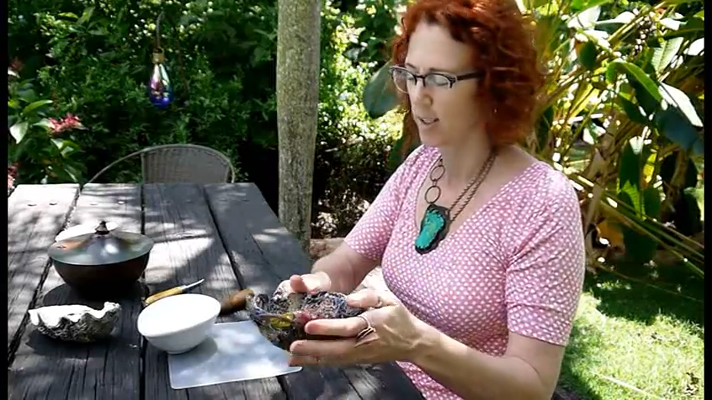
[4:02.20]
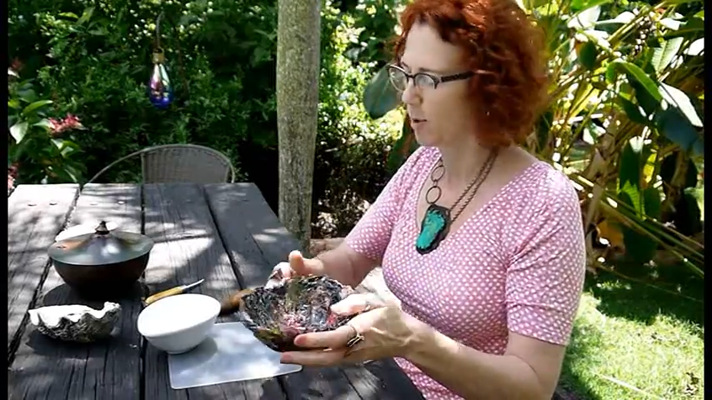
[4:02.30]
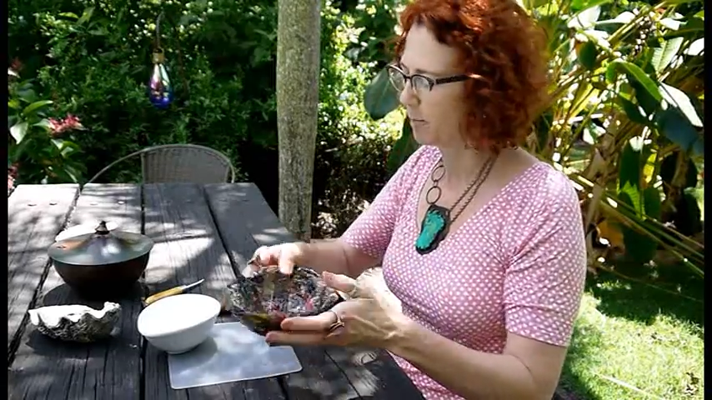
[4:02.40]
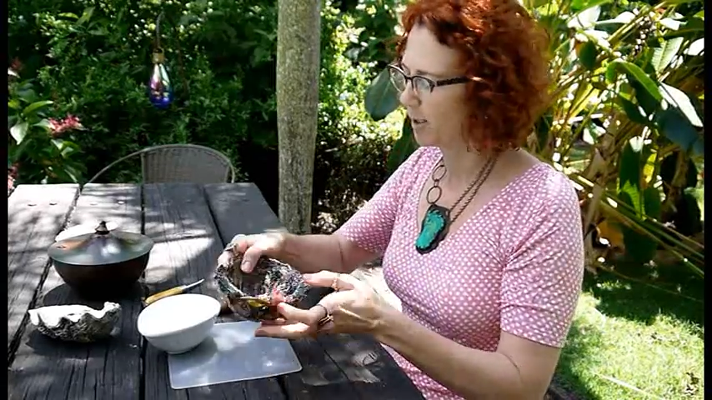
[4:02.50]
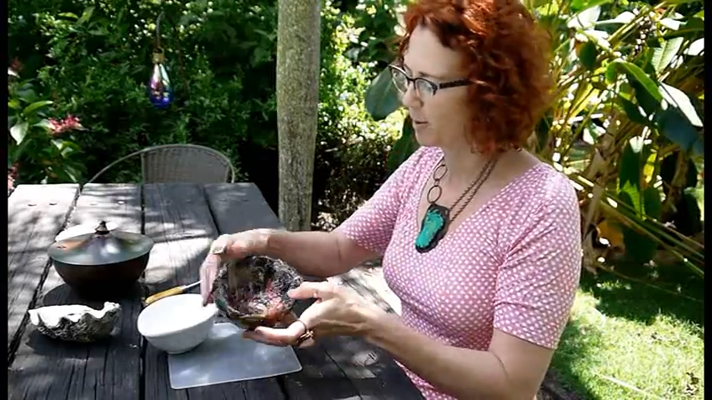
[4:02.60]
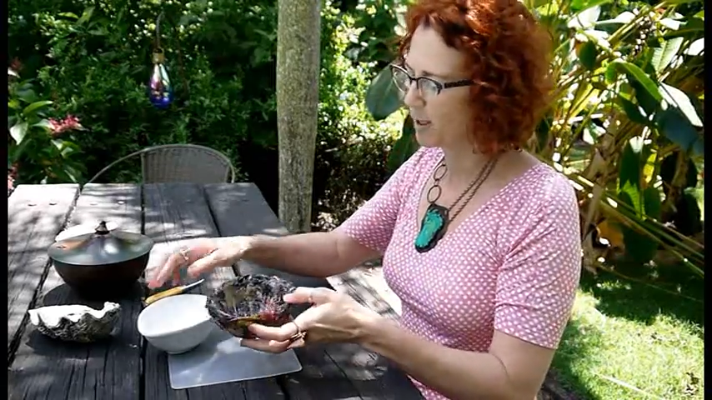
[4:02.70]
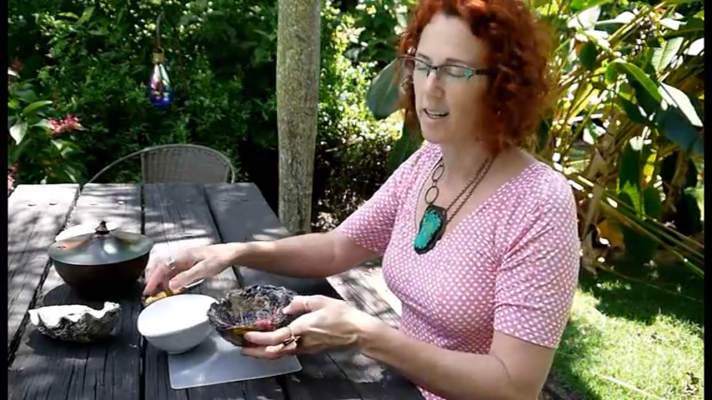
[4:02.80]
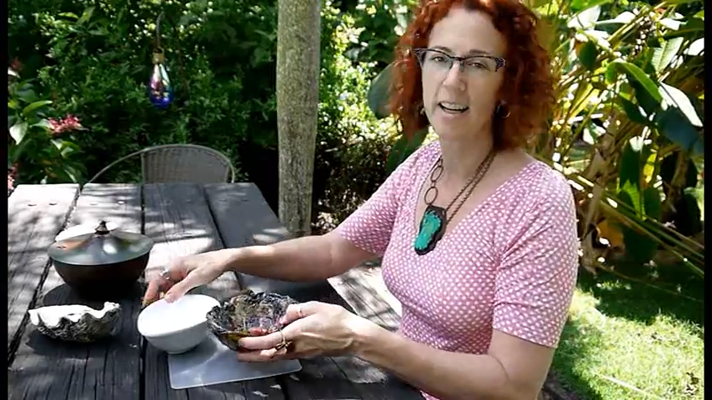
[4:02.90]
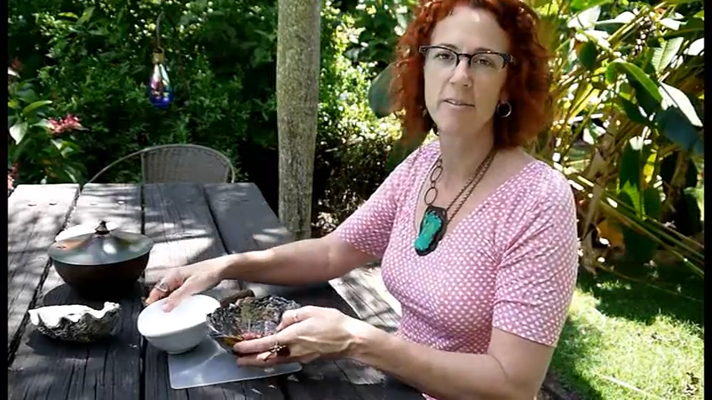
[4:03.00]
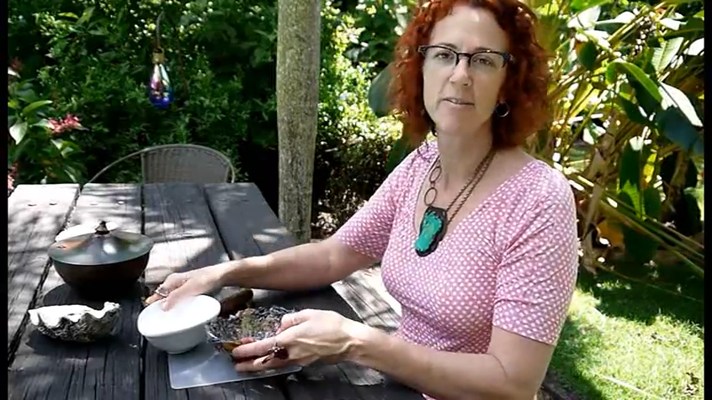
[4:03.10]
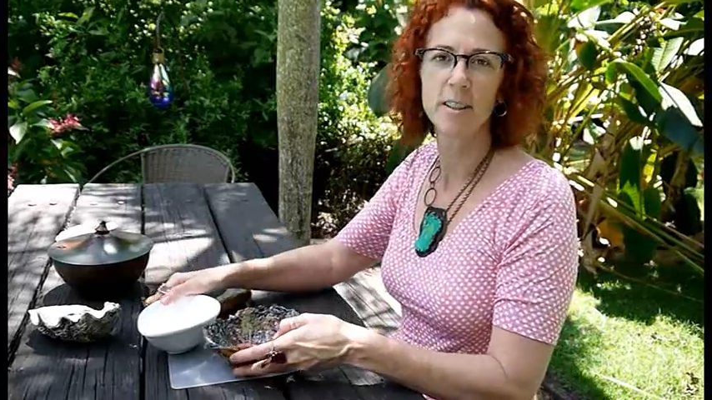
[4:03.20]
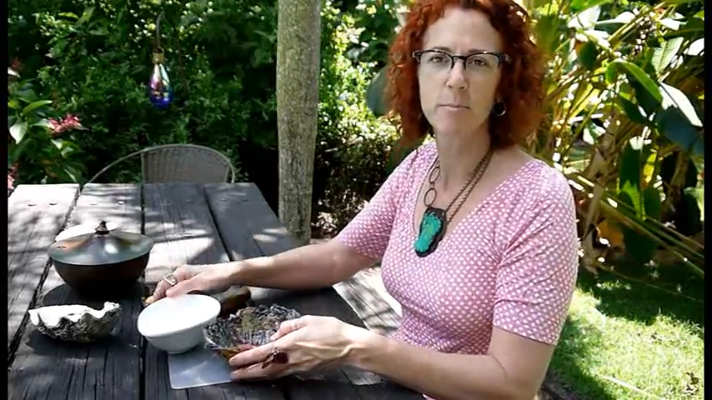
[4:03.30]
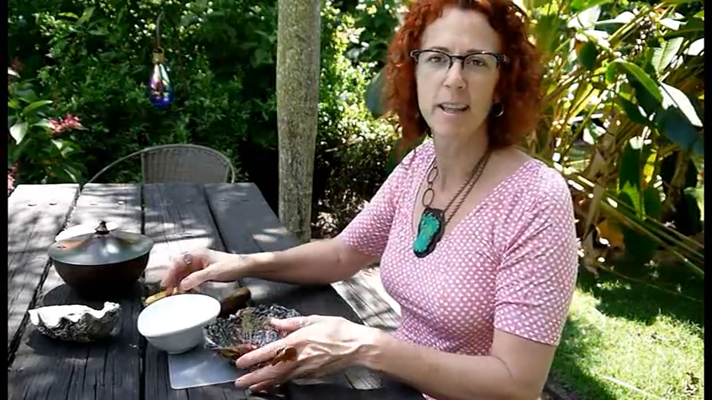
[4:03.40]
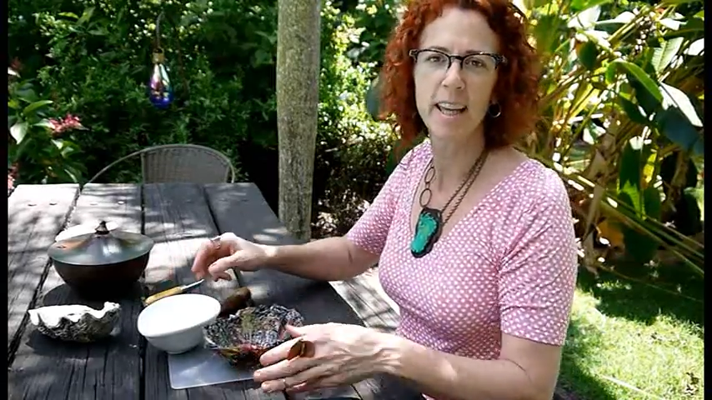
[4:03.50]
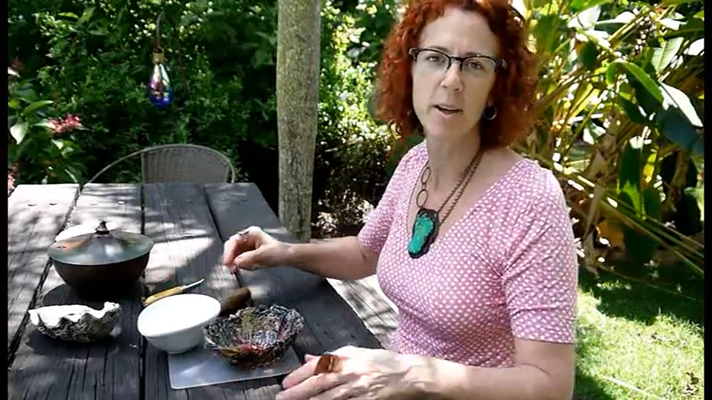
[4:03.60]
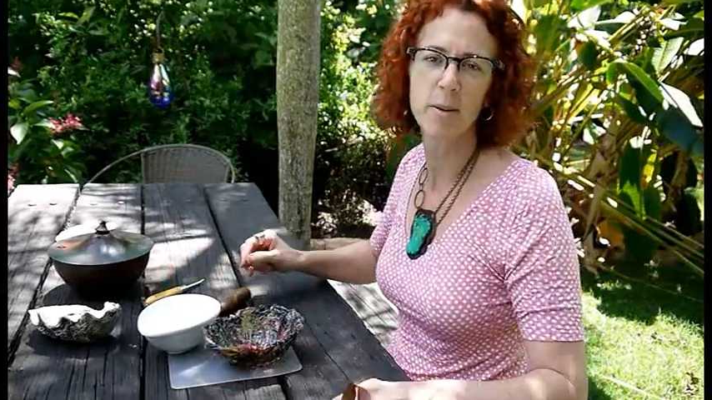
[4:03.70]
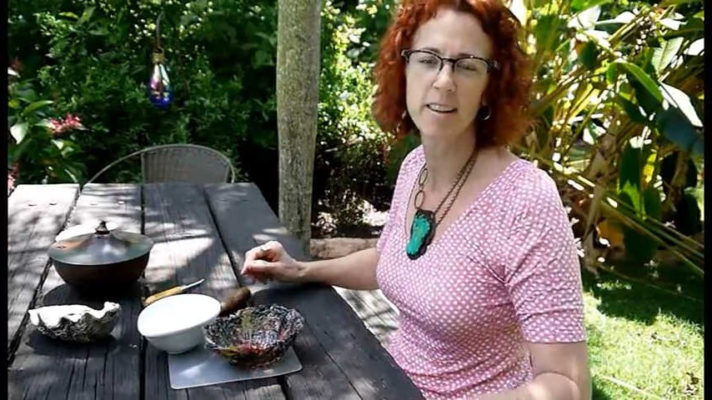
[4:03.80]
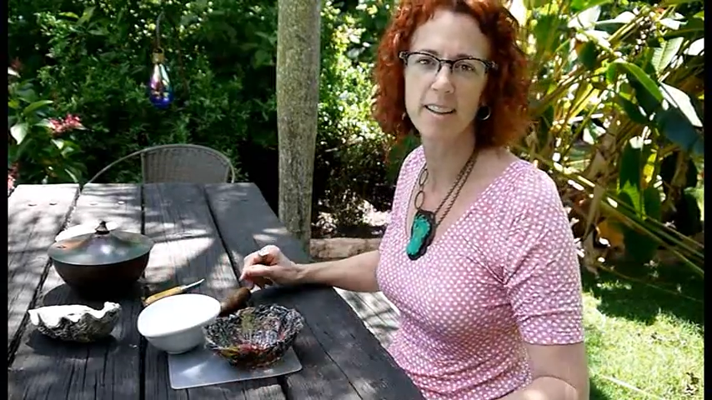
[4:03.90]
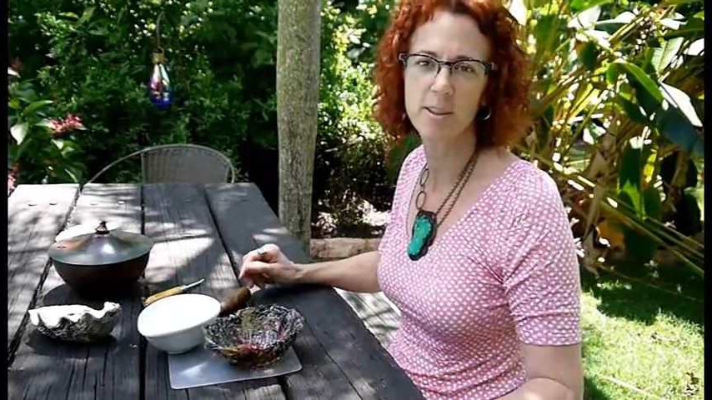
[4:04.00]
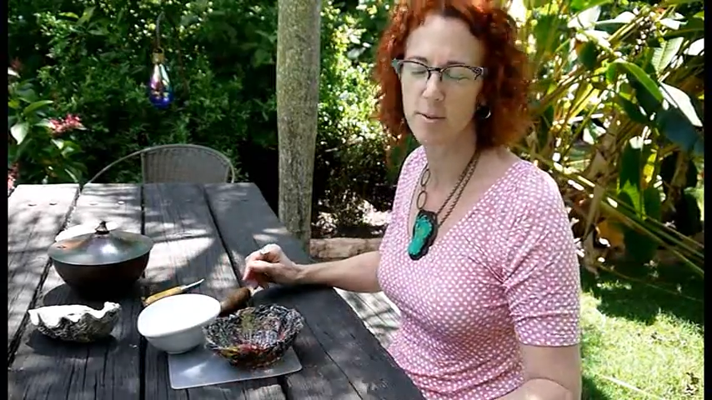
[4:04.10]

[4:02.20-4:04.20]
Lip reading: Hope you have fun playing with ice